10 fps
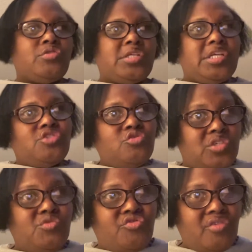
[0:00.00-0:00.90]
to get you
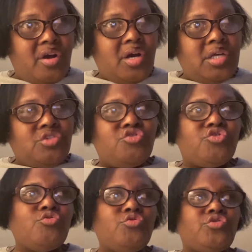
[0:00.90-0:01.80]
some drugs, you
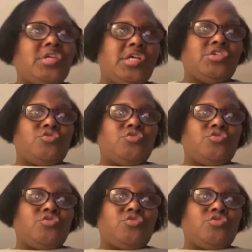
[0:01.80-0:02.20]
choose you get